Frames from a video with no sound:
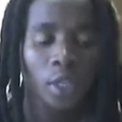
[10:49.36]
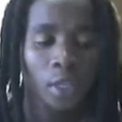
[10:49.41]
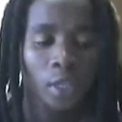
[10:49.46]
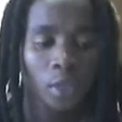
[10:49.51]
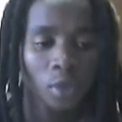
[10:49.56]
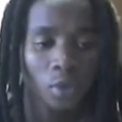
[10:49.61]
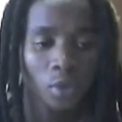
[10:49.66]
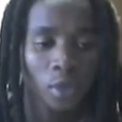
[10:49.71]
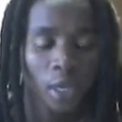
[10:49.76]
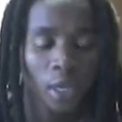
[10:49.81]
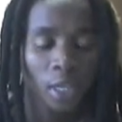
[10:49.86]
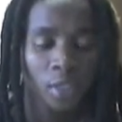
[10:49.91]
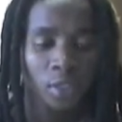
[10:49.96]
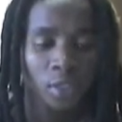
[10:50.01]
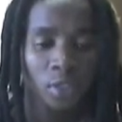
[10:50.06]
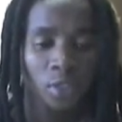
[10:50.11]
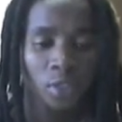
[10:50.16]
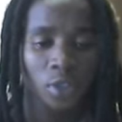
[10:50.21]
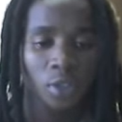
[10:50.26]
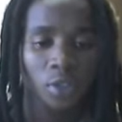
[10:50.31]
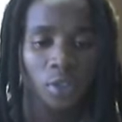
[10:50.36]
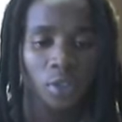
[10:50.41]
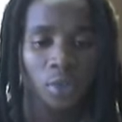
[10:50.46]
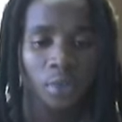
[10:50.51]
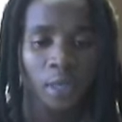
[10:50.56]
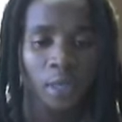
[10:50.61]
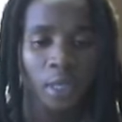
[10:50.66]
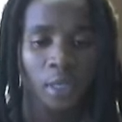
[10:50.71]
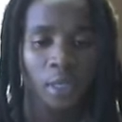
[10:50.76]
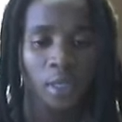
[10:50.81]
Thank you, ladies and
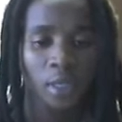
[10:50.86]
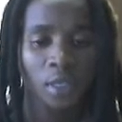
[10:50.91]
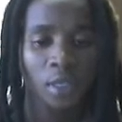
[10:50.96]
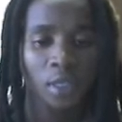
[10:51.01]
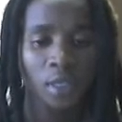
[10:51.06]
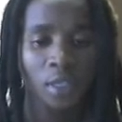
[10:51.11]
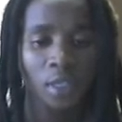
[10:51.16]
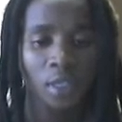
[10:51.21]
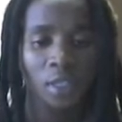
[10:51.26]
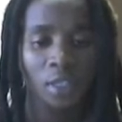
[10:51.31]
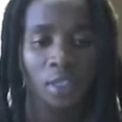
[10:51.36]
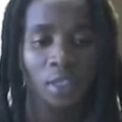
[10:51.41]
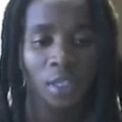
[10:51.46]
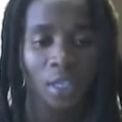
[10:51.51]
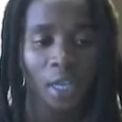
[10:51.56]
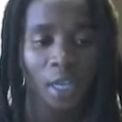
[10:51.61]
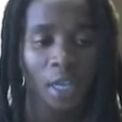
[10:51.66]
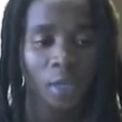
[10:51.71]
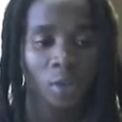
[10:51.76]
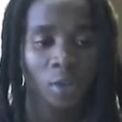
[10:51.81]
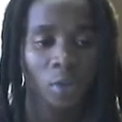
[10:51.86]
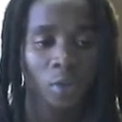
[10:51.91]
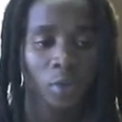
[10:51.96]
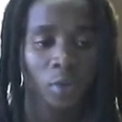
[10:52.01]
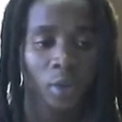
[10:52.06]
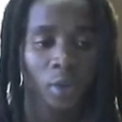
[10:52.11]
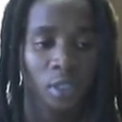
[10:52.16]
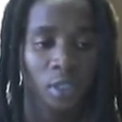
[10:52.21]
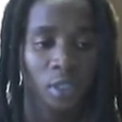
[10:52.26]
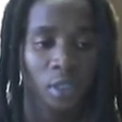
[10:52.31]
gentlemen. This is the end of
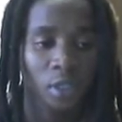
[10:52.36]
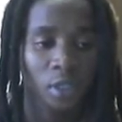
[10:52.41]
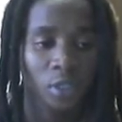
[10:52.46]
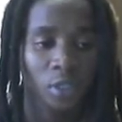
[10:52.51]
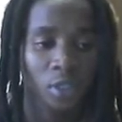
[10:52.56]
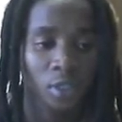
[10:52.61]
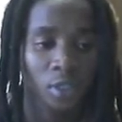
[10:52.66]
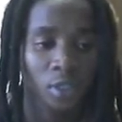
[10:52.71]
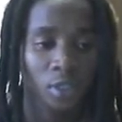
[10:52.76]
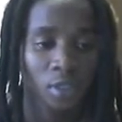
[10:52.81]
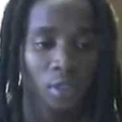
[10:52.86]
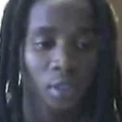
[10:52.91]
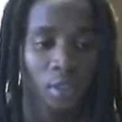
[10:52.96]
our session.